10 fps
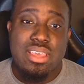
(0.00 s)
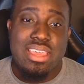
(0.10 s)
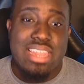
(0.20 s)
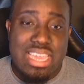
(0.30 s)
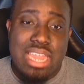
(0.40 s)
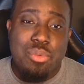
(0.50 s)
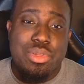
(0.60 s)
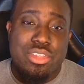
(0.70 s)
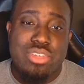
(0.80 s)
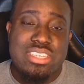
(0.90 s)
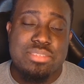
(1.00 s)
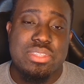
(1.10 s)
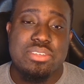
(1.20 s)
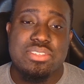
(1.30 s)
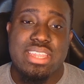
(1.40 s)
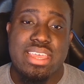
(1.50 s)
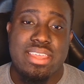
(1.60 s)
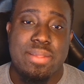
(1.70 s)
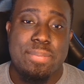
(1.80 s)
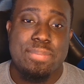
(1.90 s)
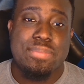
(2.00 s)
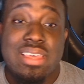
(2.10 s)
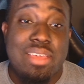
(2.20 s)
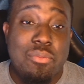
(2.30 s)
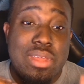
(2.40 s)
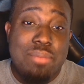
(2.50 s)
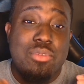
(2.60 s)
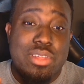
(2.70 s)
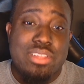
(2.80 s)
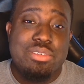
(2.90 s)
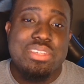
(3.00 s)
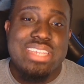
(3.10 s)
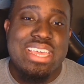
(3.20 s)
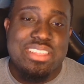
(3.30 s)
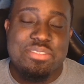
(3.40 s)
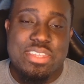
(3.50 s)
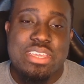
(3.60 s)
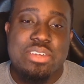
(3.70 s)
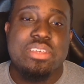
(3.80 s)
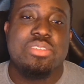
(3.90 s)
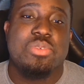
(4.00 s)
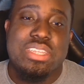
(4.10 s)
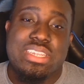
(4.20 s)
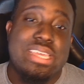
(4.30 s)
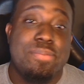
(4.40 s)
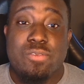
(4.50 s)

and I kind of want to address some of those today. And what I'm going to do today in this video is we're going to dig